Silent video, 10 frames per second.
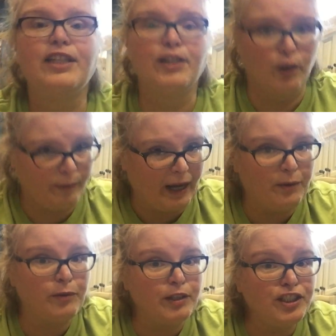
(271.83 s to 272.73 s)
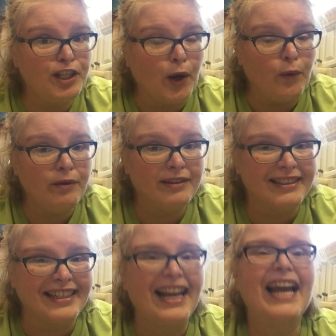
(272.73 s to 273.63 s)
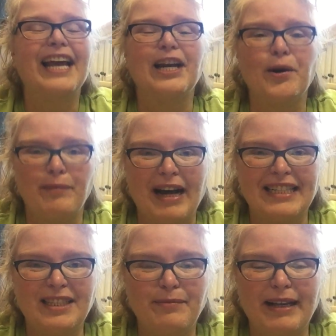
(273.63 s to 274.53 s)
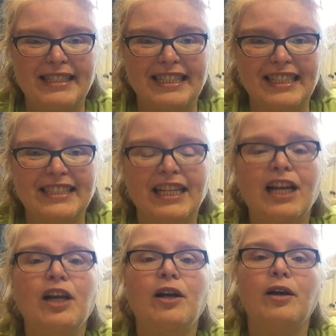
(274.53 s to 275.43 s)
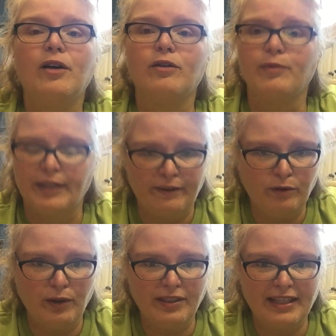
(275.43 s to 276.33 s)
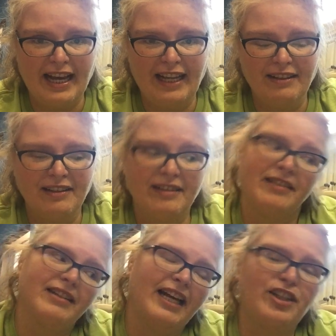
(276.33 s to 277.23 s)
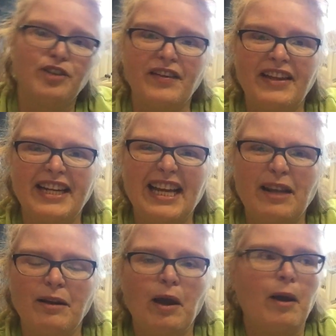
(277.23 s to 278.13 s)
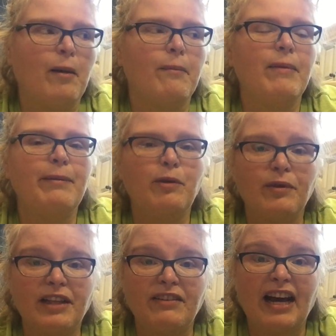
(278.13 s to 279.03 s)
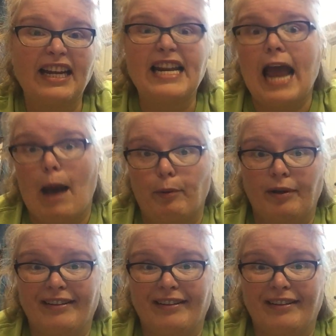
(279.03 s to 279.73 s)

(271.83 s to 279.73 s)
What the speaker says: to go back with what you know and go back to the basics, reinforce that, and try that again maybe when they've had a nap.